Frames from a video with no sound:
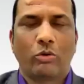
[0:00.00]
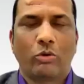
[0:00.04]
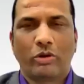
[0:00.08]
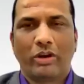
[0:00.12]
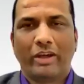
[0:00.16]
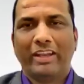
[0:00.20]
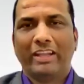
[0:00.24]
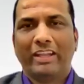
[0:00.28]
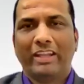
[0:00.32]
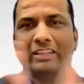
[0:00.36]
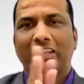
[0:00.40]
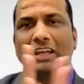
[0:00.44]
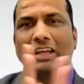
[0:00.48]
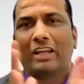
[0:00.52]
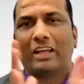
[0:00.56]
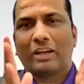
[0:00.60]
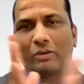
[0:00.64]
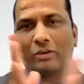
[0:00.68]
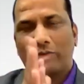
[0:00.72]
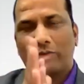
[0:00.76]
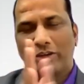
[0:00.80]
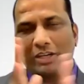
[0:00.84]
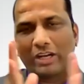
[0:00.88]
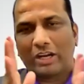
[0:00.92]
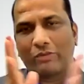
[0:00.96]
another
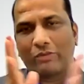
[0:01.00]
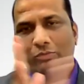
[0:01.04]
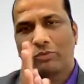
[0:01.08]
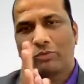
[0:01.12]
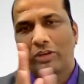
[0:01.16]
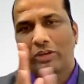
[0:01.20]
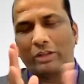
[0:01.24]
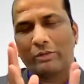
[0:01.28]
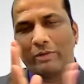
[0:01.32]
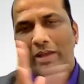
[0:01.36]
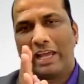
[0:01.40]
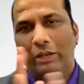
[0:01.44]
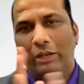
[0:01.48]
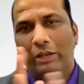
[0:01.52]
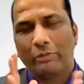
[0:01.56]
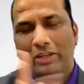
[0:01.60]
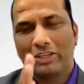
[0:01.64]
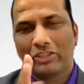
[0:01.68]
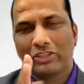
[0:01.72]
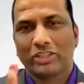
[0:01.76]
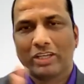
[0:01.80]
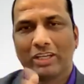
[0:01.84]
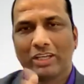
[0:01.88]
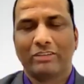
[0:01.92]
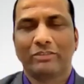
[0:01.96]
wonderful
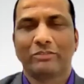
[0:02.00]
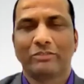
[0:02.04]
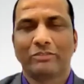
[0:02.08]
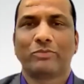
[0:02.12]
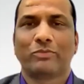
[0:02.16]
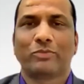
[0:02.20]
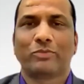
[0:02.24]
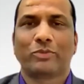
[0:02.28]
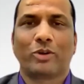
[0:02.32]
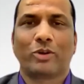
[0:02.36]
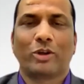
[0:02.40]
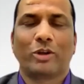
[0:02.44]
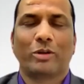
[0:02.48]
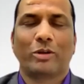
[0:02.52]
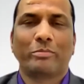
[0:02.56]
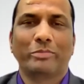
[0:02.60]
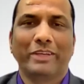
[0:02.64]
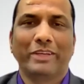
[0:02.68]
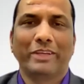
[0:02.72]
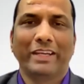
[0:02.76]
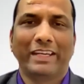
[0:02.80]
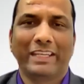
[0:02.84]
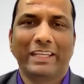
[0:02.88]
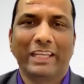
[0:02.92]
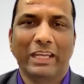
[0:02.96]
evaluation from
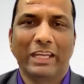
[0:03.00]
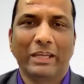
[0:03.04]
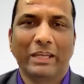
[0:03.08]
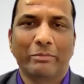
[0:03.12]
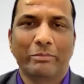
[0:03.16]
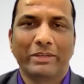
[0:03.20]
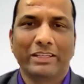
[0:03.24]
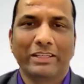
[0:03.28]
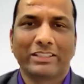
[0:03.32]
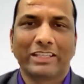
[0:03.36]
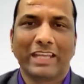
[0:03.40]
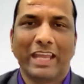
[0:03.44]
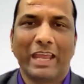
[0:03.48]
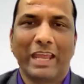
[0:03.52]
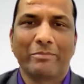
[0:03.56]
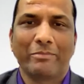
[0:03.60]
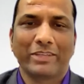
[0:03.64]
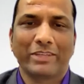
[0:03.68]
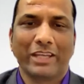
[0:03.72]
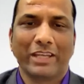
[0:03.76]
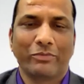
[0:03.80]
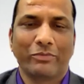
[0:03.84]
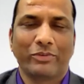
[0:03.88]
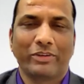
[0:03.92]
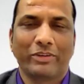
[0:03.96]
DTM Hisham
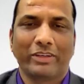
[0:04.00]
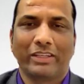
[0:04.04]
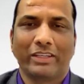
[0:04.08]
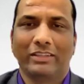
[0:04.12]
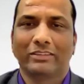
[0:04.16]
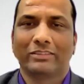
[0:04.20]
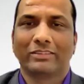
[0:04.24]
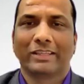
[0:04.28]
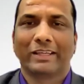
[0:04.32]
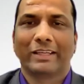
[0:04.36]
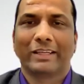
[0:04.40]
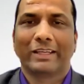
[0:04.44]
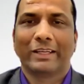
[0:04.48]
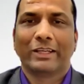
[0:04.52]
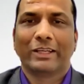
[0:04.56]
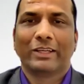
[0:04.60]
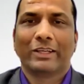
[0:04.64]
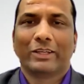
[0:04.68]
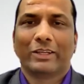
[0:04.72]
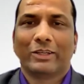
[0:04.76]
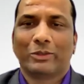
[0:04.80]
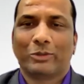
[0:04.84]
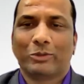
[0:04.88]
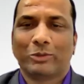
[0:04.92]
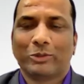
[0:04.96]
Jaffrey,
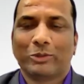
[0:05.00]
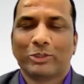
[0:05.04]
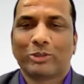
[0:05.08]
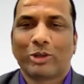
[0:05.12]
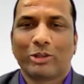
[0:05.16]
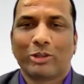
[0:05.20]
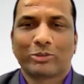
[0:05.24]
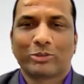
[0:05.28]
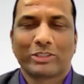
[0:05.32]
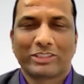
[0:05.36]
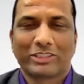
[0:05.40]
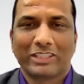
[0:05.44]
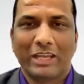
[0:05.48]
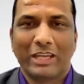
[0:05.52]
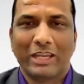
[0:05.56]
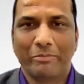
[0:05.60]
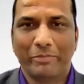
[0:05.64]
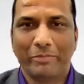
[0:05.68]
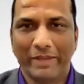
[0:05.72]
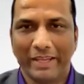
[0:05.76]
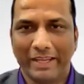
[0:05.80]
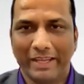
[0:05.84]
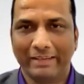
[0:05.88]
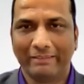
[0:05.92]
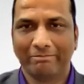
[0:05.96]
who is also a
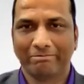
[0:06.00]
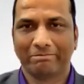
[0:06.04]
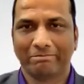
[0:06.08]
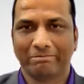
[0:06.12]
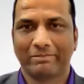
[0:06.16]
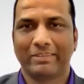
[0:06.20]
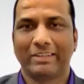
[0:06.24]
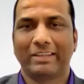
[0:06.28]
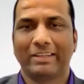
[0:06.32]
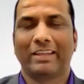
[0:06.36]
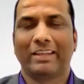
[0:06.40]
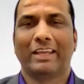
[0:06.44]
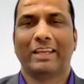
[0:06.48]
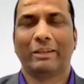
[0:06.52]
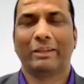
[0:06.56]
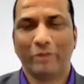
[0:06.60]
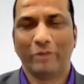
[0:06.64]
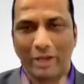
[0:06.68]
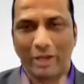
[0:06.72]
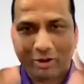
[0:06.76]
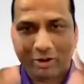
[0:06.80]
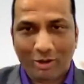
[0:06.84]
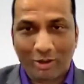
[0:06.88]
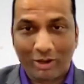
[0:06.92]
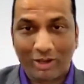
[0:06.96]
champion, and we
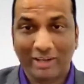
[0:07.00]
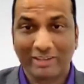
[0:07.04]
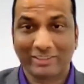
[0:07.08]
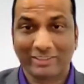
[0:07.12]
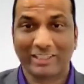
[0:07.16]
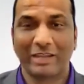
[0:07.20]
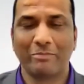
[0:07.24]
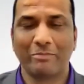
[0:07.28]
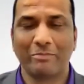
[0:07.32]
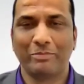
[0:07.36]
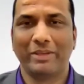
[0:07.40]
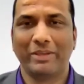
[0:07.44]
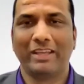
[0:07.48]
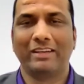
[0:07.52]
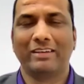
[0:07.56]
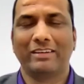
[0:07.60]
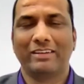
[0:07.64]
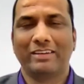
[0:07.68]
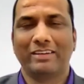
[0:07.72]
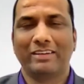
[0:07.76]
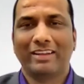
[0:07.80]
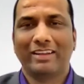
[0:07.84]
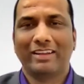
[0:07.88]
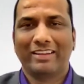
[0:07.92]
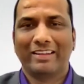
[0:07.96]
are all a
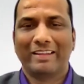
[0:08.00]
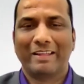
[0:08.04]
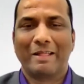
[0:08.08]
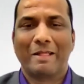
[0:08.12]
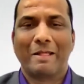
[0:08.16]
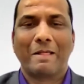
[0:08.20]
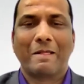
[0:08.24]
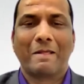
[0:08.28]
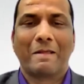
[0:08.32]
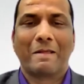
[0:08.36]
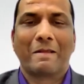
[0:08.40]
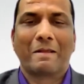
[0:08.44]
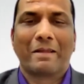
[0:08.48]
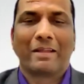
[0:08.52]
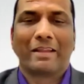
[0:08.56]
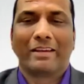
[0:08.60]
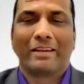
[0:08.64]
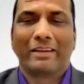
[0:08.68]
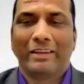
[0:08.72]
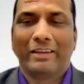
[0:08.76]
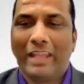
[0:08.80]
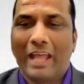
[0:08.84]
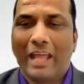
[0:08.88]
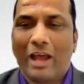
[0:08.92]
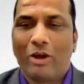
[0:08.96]
champion.
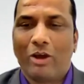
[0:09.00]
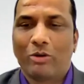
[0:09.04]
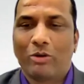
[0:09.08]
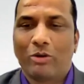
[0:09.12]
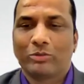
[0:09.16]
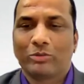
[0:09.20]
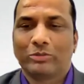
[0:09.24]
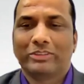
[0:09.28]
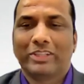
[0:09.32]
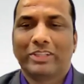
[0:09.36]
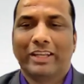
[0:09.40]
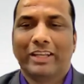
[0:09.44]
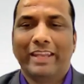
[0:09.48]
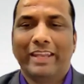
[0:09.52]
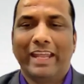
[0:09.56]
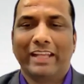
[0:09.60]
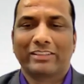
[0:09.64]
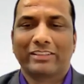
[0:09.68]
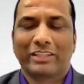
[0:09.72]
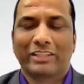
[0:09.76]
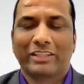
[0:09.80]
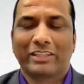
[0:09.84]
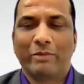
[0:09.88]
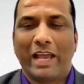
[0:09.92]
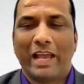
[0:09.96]
Now, the
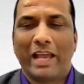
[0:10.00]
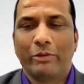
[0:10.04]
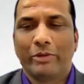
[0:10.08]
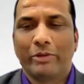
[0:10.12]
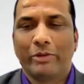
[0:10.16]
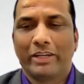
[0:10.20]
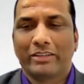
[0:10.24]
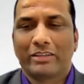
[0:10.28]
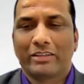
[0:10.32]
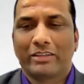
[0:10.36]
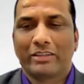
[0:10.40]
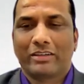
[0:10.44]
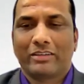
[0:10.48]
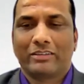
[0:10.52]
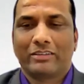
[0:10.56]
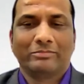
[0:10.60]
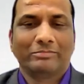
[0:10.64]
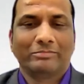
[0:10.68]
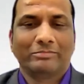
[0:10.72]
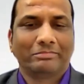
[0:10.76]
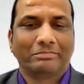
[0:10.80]
next evaluator,